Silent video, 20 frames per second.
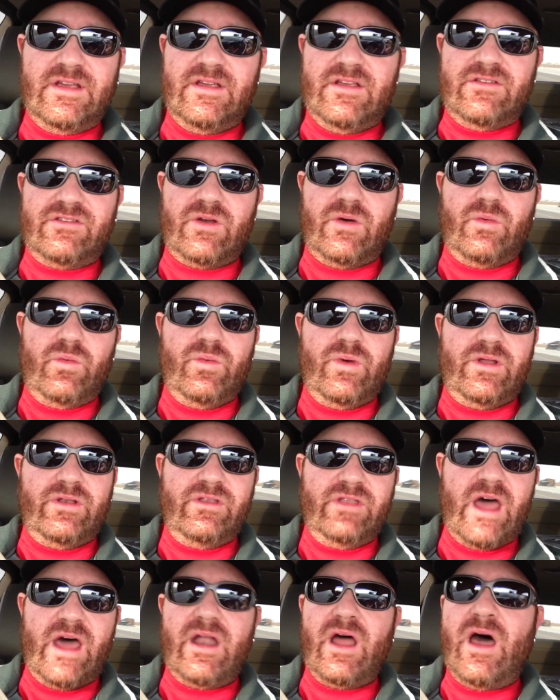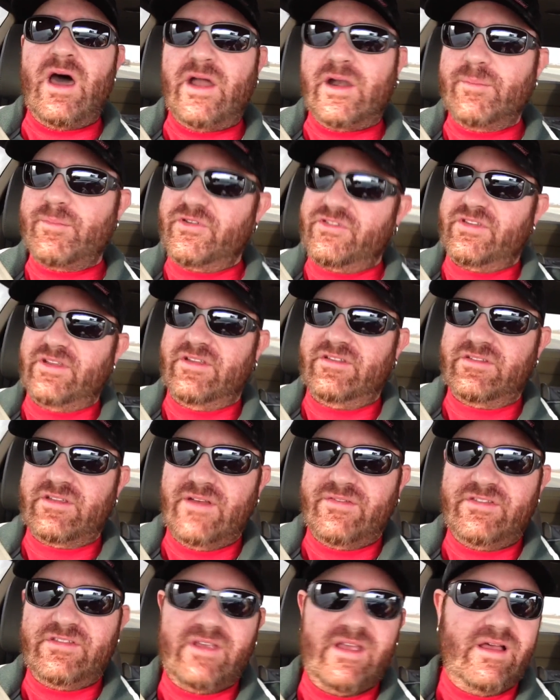So not 100% of
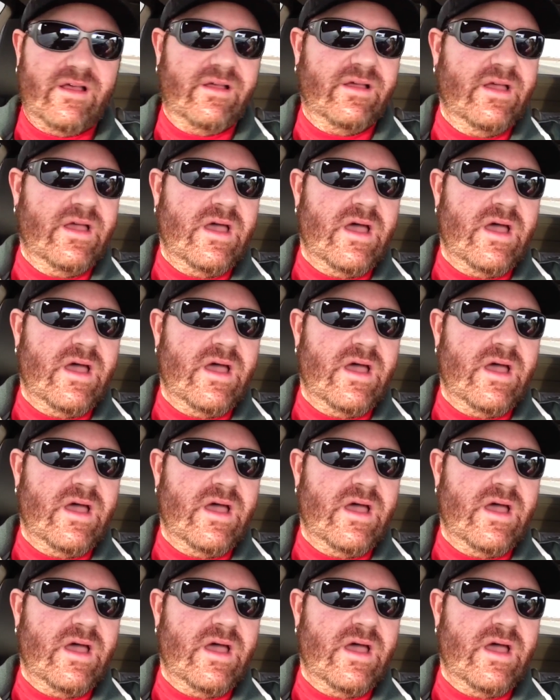stuff sell.